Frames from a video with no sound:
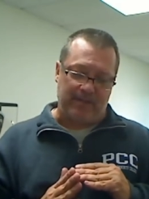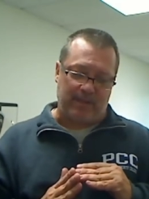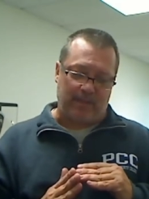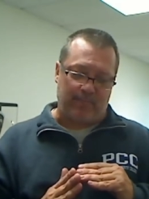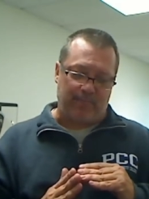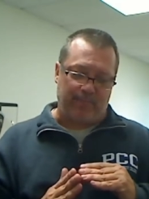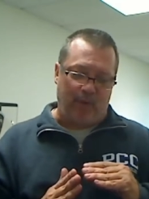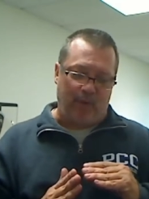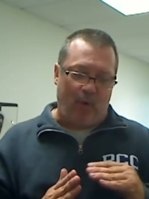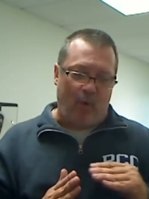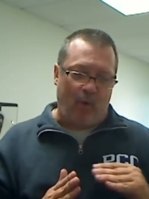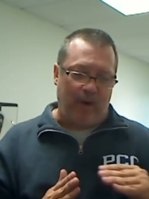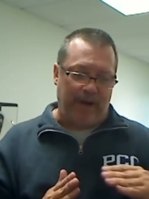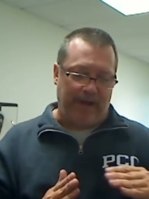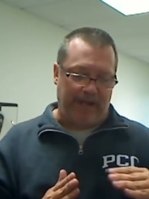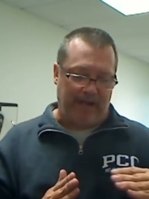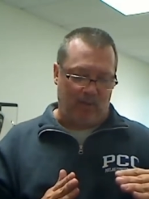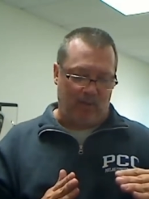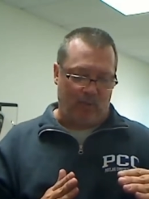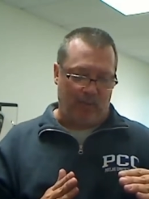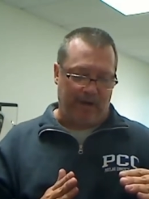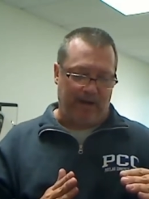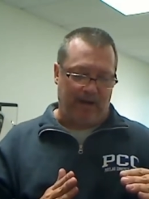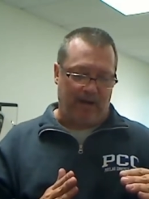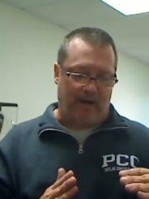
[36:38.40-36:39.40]
point
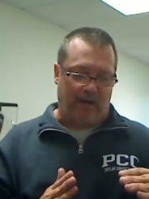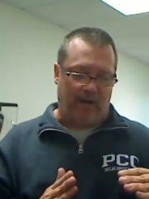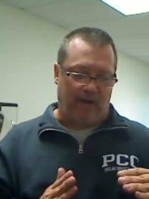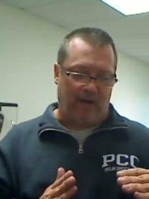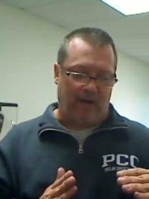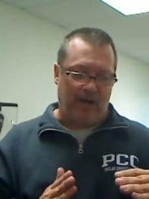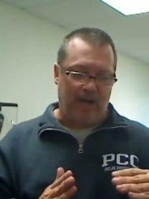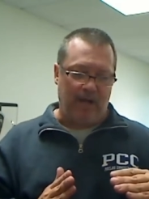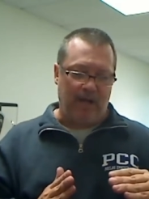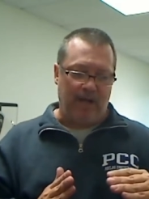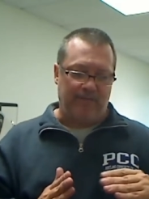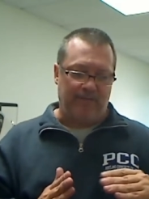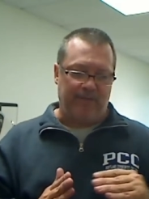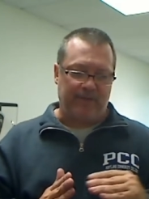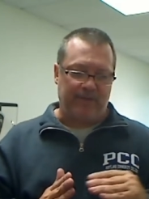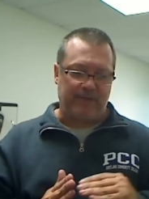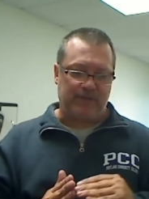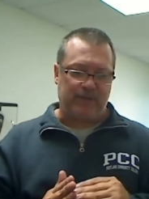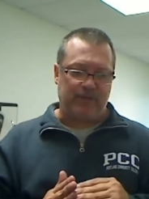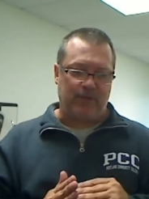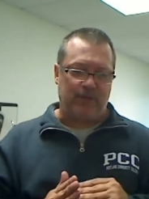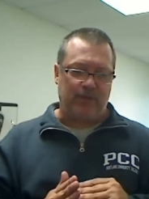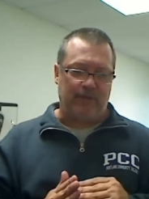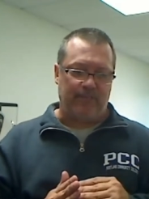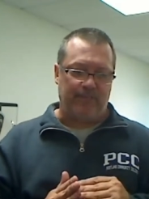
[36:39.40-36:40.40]
where the
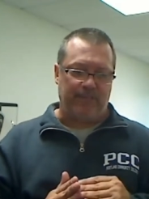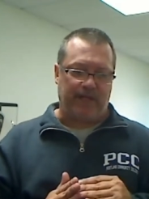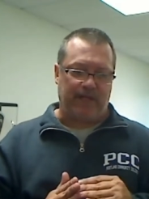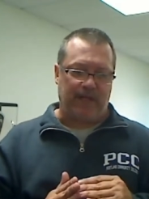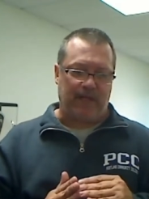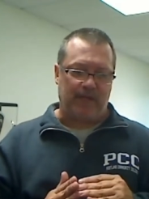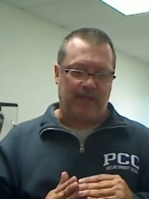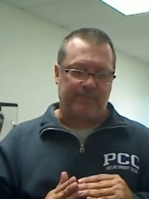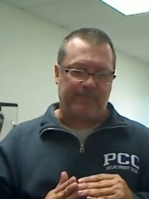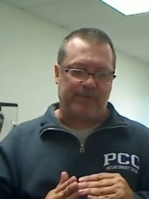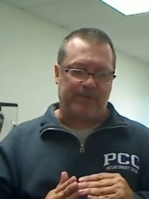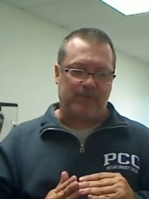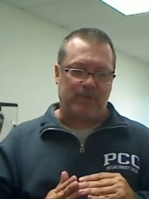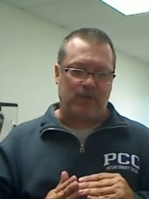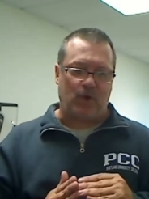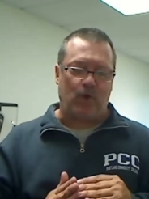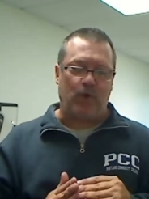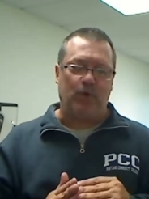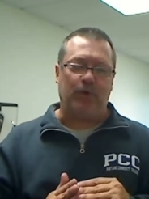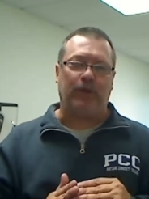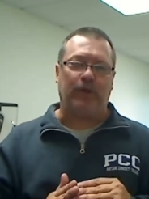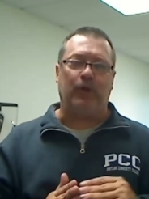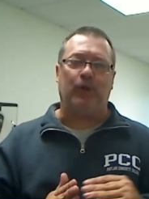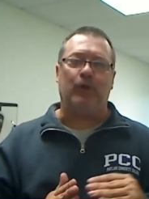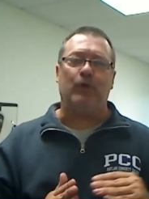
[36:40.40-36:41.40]
student becomes so
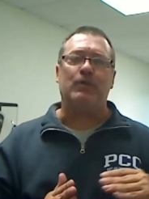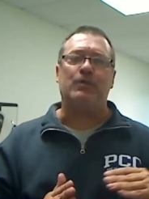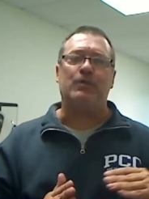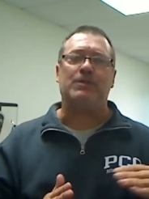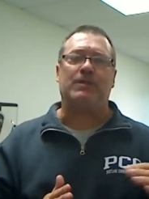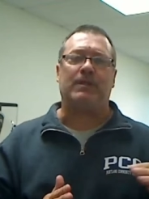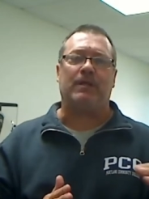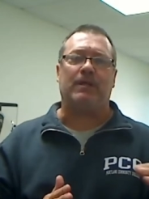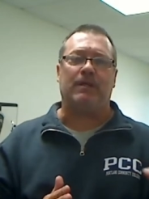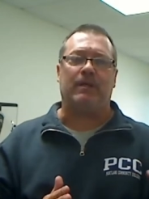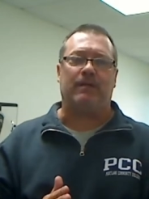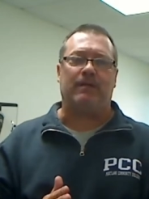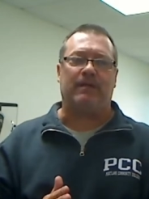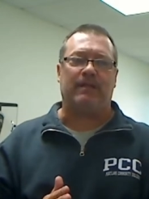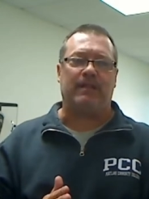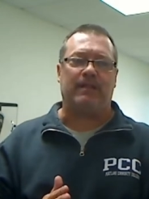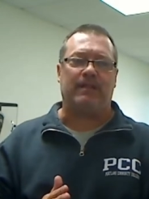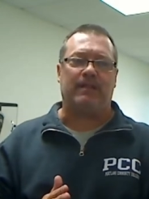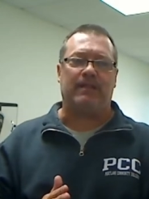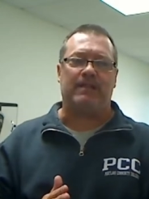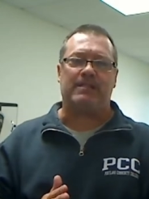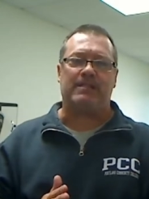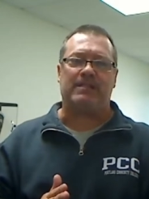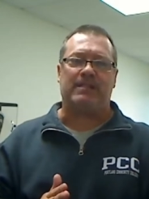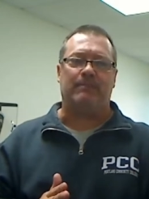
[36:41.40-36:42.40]
used to
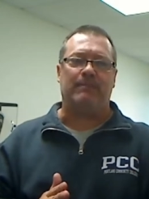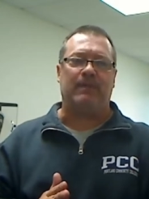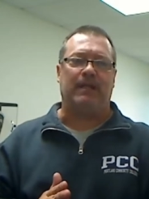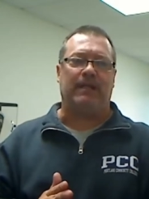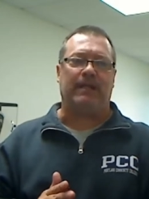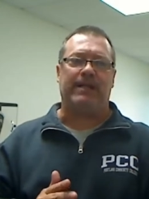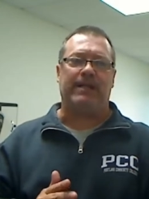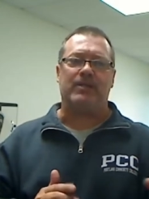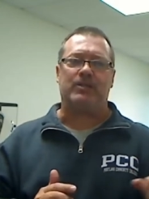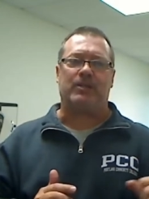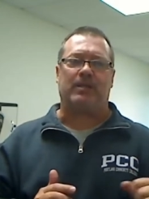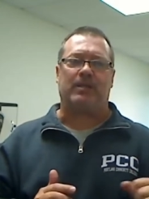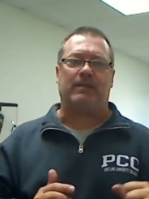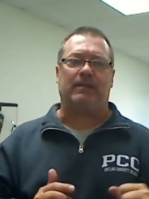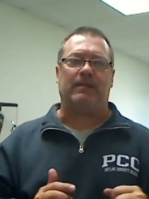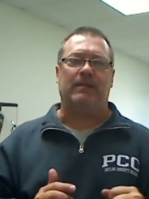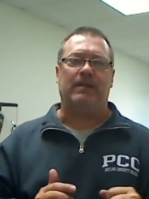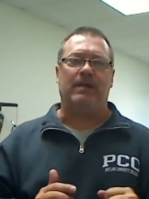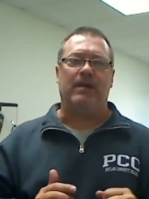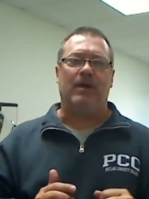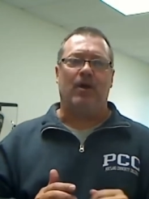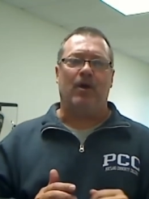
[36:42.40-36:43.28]
the simulation